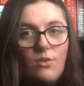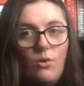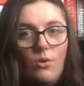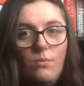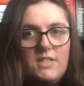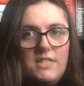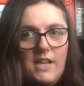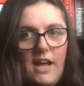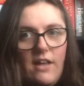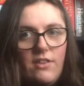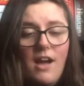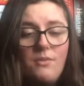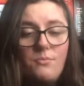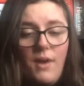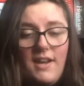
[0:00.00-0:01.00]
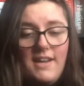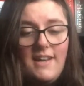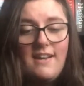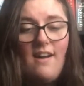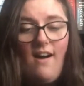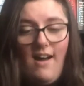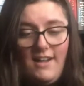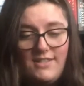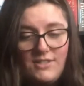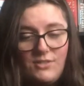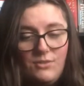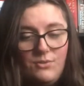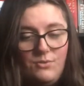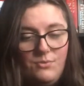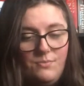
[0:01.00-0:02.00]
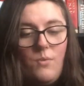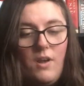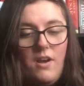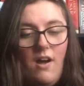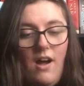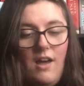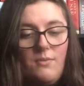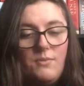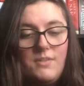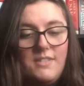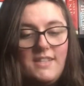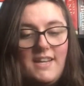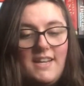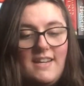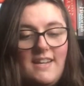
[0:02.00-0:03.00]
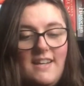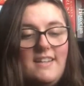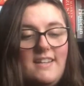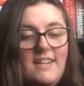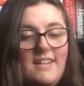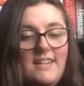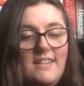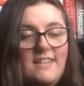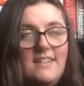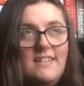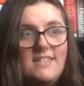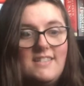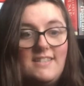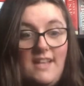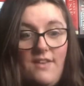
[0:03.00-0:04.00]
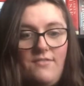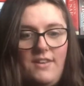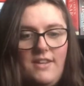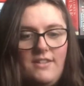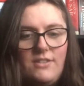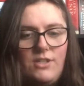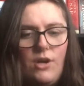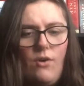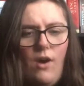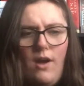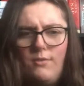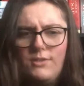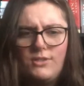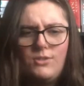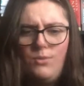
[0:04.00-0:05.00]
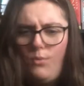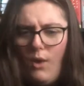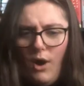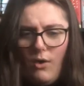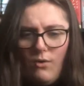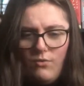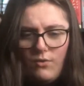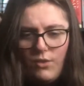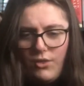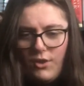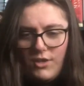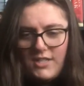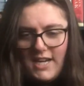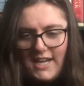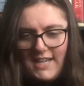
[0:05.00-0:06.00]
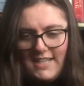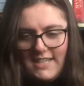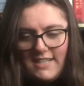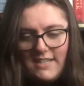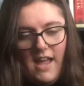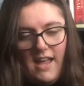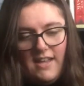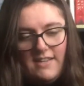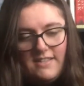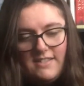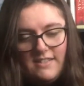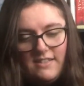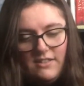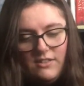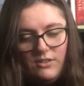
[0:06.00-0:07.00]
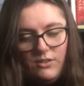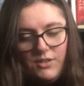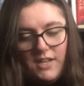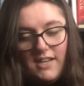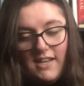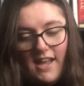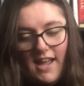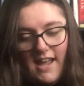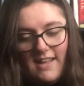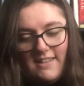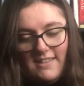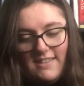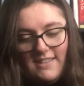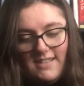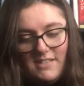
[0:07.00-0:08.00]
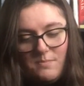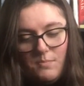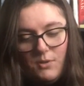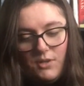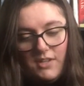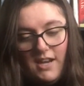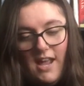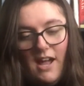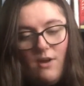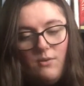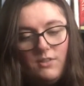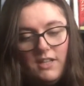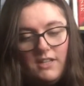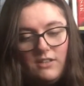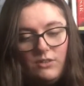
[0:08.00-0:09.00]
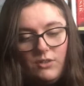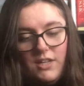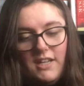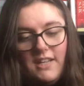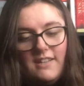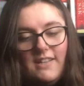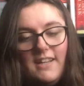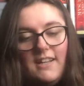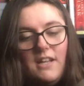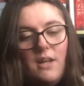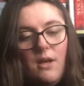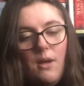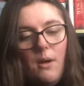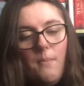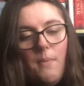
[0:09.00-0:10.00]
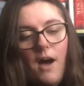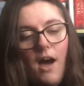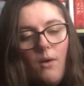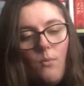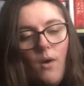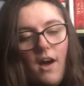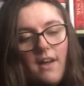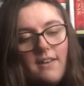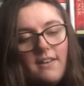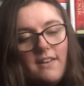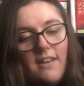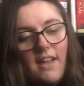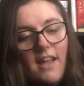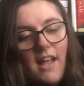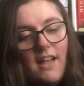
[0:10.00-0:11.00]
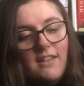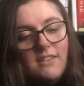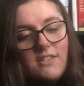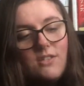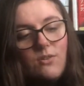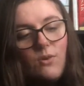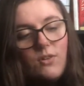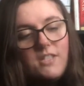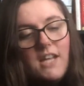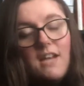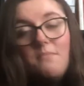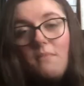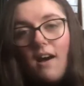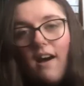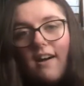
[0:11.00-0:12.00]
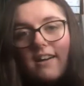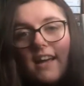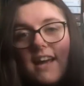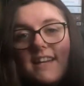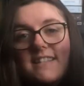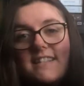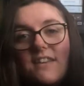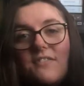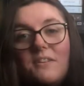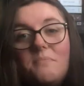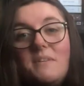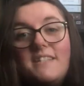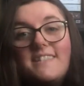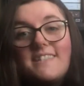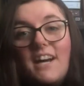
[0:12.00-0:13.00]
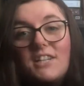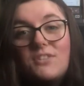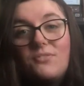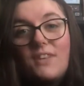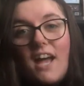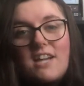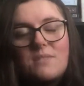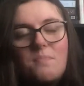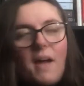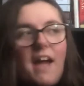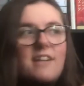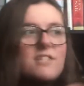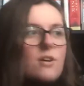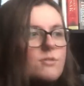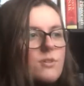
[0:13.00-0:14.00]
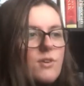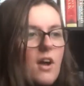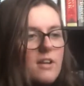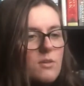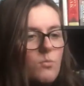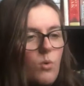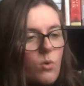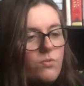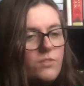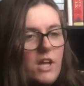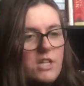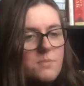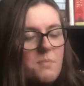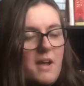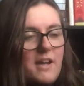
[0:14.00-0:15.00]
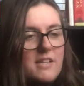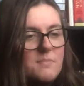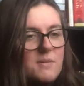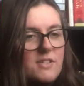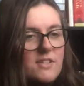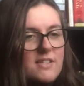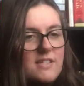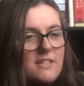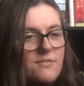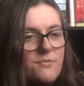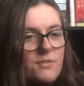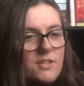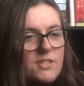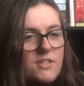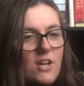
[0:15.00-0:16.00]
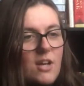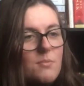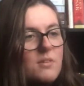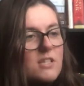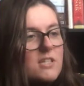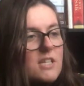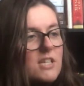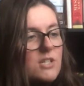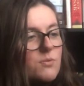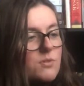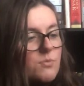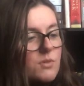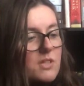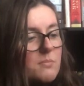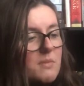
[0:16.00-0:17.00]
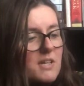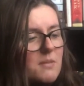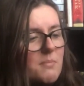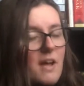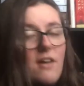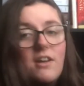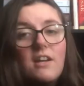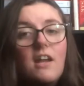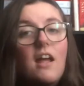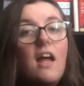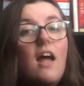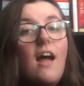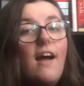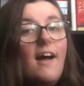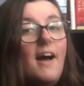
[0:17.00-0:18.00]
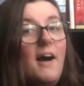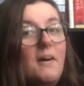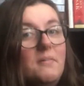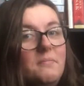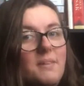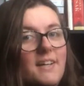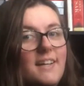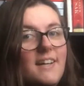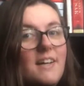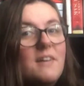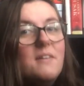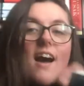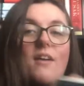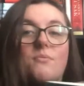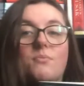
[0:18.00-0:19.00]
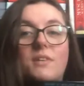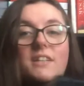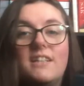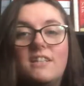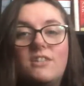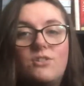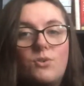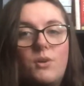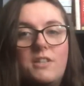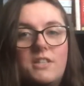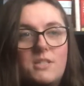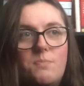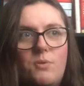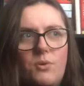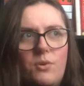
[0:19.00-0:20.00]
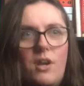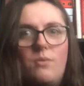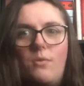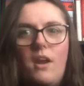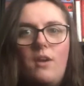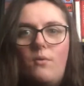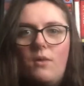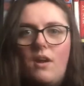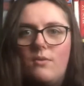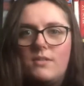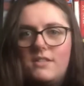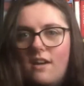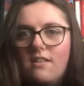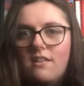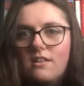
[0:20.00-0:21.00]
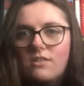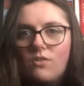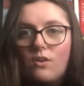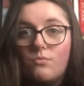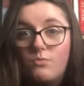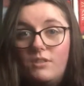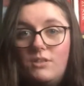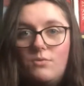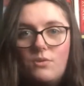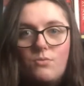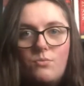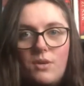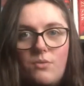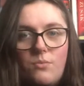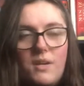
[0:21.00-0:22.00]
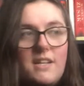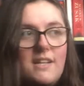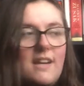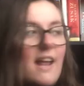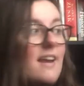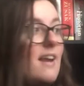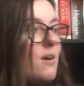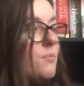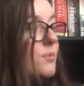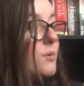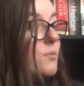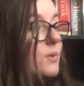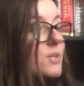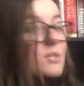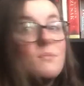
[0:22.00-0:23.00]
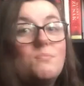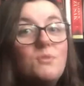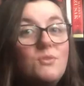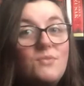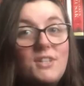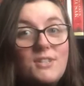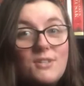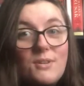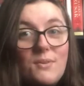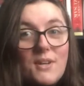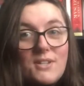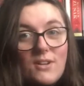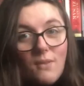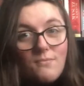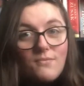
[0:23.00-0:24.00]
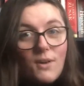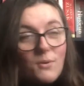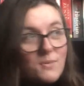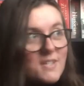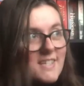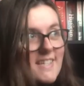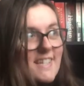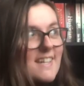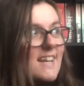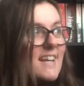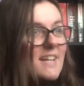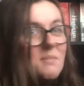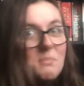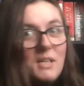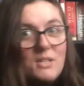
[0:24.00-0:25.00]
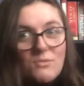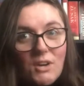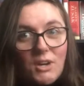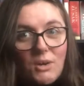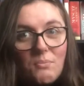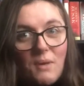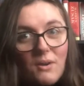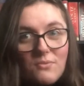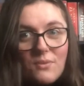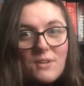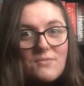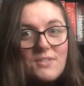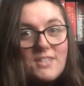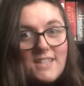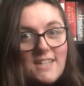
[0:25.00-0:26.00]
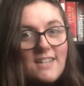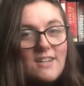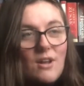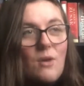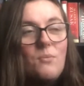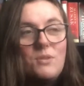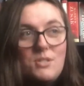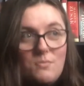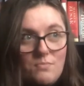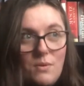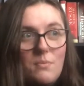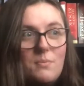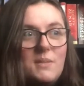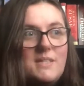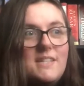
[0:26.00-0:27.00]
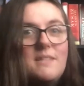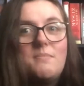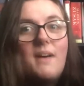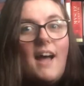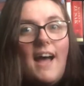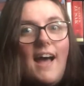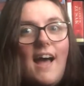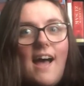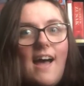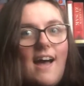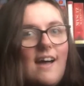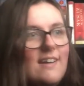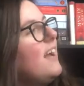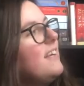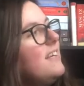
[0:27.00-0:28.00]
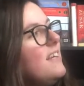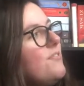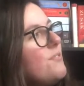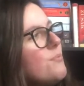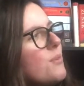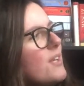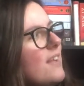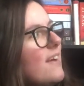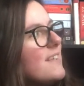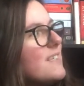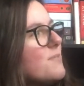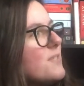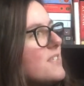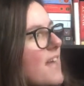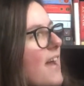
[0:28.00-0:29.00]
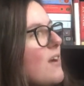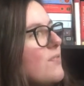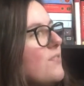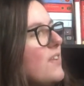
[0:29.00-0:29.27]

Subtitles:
I read it in high school when I was in year 7. So I was 12 or 13. And looking at this book now, like looking at like part 1, Elsinore, Denmark. It's giving me such flashbacks. I also kind of wore flashbacks because I did it for an assignment. The teacher was really mean about it. I really enjoyed this book when I read it when I was younger, so I really want to reread it. And now I want to watch the movie too, and Tom Felton's in it. And he played Draco Malfoy, if you didn't know, which you probably did. But I didn't even realize it was that.